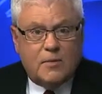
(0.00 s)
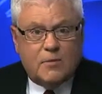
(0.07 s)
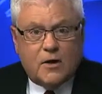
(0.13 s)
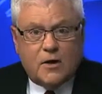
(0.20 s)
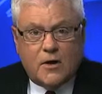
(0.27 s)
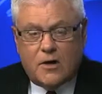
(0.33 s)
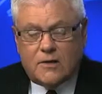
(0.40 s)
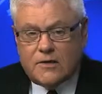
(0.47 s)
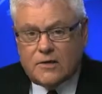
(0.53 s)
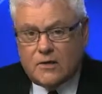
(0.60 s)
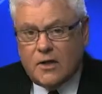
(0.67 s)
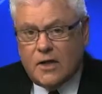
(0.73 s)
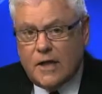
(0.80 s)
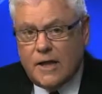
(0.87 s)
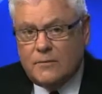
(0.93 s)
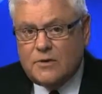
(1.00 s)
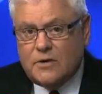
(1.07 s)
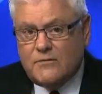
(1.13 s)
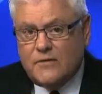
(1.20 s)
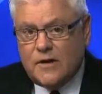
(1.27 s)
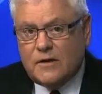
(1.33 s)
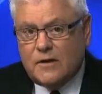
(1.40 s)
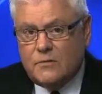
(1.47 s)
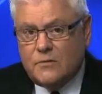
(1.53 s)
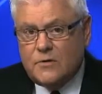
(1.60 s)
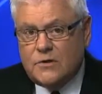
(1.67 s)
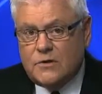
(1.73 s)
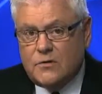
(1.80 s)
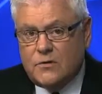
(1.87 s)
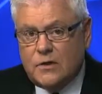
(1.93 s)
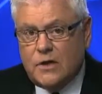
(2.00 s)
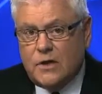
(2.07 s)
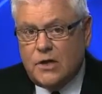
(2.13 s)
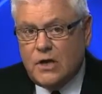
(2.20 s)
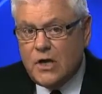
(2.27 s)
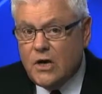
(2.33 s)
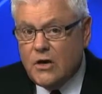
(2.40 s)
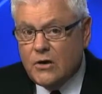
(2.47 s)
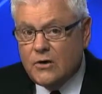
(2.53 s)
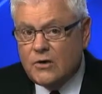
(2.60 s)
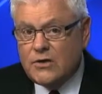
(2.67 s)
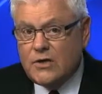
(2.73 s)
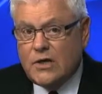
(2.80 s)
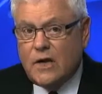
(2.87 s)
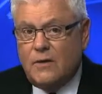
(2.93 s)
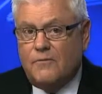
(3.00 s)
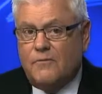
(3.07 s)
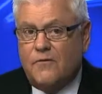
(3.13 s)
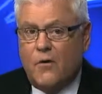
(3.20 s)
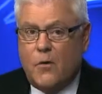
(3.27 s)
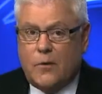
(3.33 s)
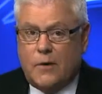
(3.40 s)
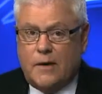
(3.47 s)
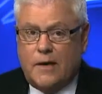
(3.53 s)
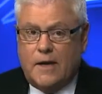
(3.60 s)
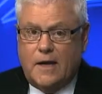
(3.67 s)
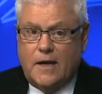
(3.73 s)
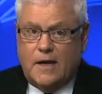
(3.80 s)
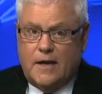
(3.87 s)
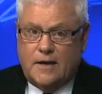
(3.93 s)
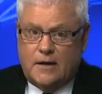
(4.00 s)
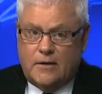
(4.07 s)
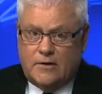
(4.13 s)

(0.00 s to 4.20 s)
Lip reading: but it also claims the victims took years to come forward. Gary